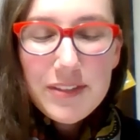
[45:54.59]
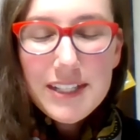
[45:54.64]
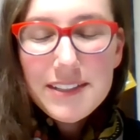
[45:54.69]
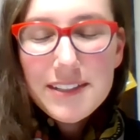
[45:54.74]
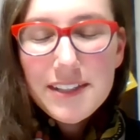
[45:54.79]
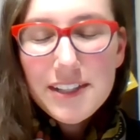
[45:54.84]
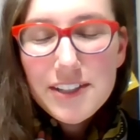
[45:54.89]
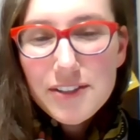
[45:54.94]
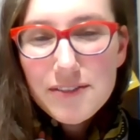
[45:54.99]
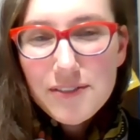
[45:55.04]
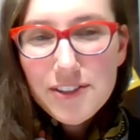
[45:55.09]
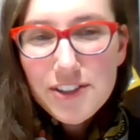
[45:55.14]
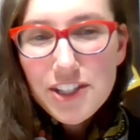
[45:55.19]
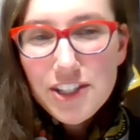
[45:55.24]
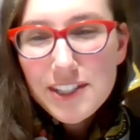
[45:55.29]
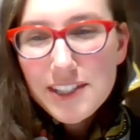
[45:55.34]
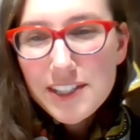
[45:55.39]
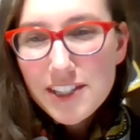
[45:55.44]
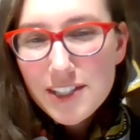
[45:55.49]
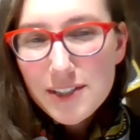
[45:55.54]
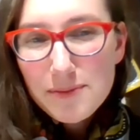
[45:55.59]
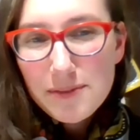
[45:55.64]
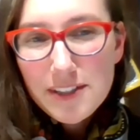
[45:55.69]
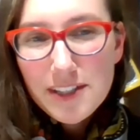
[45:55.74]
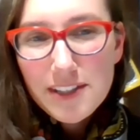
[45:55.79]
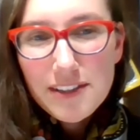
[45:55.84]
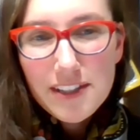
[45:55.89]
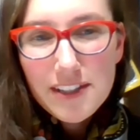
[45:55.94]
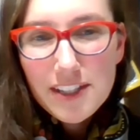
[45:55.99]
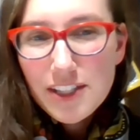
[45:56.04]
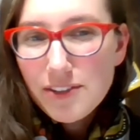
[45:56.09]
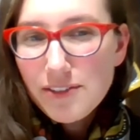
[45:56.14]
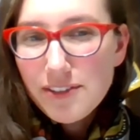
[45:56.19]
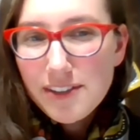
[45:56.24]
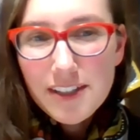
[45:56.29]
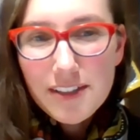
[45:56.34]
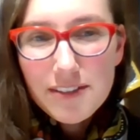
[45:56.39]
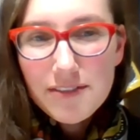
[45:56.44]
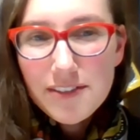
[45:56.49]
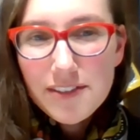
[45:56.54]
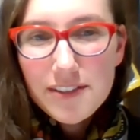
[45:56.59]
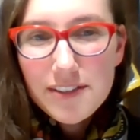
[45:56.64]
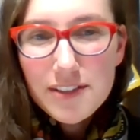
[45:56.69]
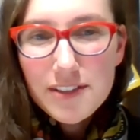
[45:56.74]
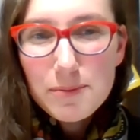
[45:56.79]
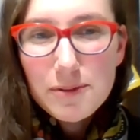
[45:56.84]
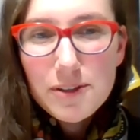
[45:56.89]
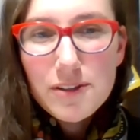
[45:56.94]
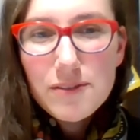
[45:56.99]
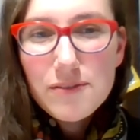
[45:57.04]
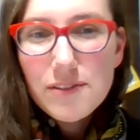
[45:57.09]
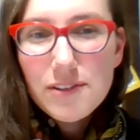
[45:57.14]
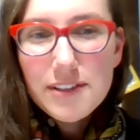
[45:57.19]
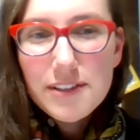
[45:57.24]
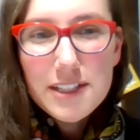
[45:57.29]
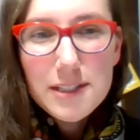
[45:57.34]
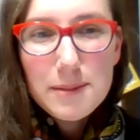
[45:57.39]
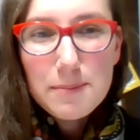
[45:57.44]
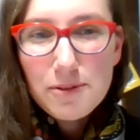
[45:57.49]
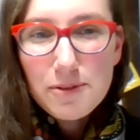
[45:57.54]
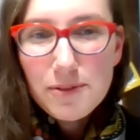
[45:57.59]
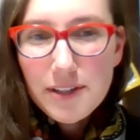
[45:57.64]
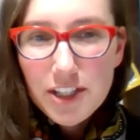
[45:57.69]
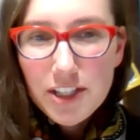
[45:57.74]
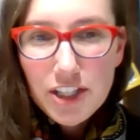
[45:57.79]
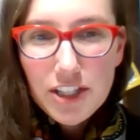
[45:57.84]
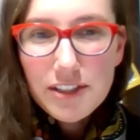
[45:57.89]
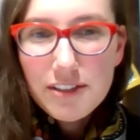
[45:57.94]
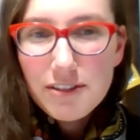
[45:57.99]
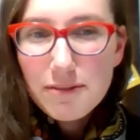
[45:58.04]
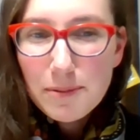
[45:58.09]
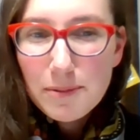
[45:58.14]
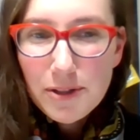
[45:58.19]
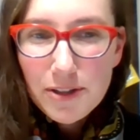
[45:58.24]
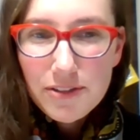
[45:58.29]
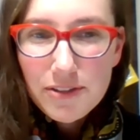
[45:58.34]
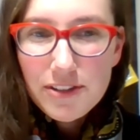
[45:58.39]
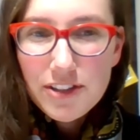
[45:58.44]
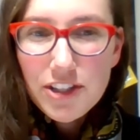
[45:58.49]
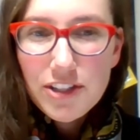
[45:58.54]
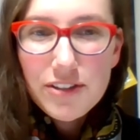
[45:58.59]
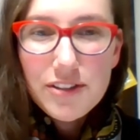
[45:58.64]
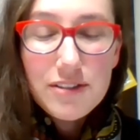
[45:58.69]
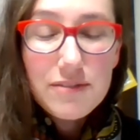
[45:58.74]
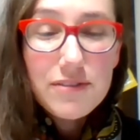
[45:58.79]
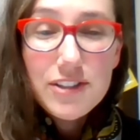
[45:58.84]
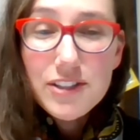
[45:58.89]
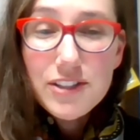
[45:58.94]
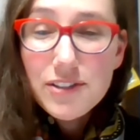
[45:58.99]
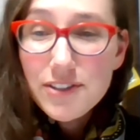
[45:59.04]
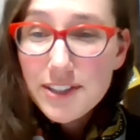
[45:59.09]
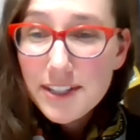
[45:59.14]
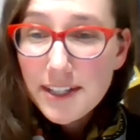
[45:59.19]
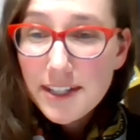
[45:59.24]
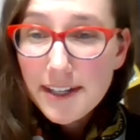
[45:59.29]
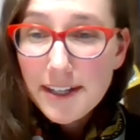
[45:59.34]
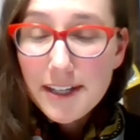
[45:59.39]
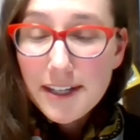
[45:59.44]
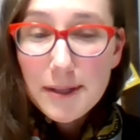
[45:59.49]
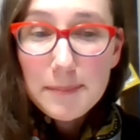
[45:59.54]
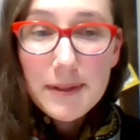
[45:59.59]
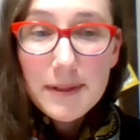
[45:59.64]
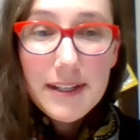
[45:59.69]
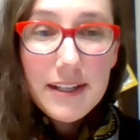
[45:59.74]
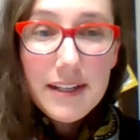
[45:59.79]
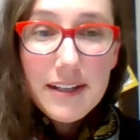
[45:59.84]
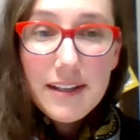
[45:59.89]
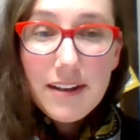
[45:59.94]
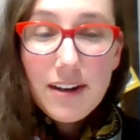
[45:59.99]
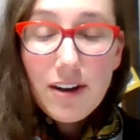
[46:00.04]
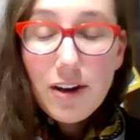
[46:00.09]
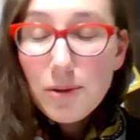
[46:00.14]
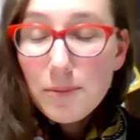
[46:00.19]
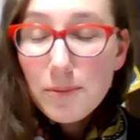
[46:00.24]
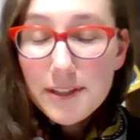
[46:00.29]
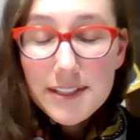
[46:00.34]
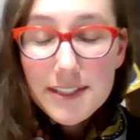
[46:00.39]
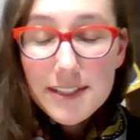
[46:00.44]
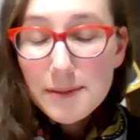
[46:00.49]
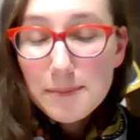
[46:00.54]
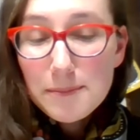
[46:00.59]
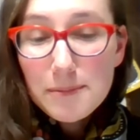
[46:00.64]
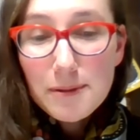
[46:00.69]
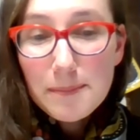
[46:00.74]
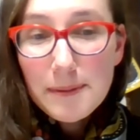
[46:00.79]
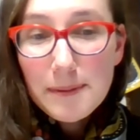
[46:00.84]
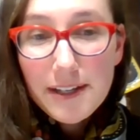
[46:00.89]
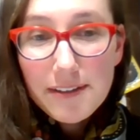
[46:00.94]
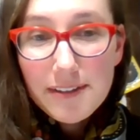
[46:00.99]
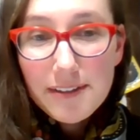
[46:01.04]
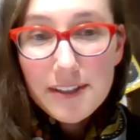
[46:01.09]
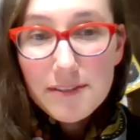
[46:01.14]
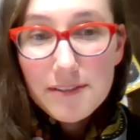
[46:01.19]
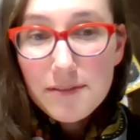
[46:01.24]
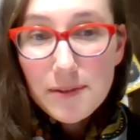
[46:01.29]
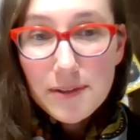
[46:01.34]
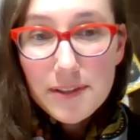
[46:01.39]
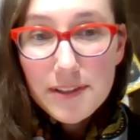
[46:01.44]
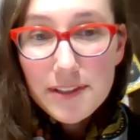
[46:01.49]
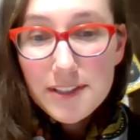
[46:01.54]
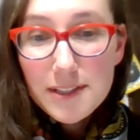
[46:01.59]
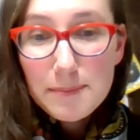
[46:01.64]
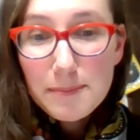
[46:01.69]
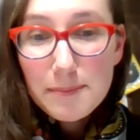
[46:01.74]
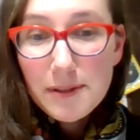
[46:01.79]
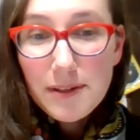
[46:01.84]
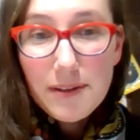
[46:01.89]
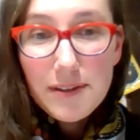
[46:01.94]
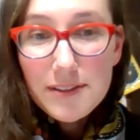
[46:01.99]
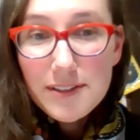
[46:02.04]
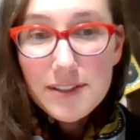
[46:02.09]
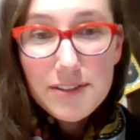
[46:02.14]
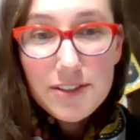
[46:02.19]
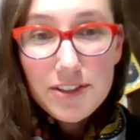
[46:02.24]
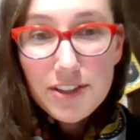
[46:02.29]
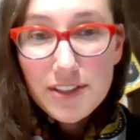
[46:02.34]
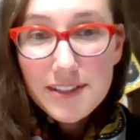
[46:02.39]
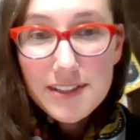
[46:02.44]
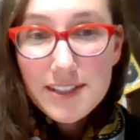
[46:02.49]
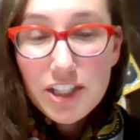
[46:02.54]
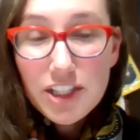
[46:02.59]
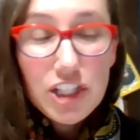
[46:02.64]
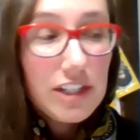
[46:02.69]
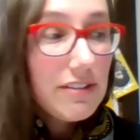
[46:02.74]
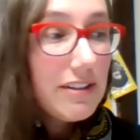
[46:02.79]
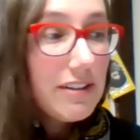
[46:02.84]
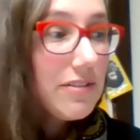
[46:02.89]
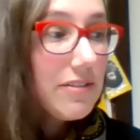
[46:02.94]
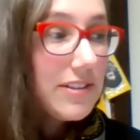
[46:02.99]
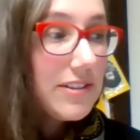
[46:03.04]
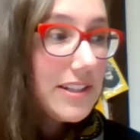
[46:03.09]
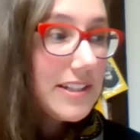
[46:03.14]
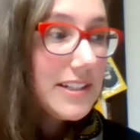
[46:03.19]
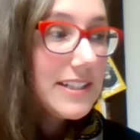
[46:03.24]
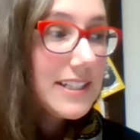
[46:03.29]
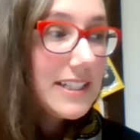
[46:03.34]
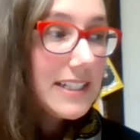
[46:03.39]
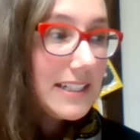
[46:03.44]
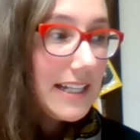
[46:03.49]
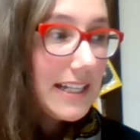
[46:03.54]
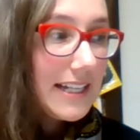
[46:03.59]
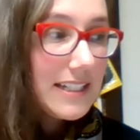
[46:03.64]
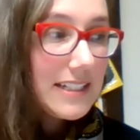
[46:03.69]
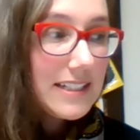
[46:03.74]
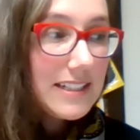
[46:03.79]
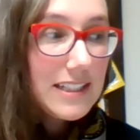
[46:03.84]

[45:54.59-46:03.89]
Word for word: And Dr. Fortune, I just want to thank you again for this wonderful exploration of portraiture, for your time always in preparing for this, but also just sharing with us tonight.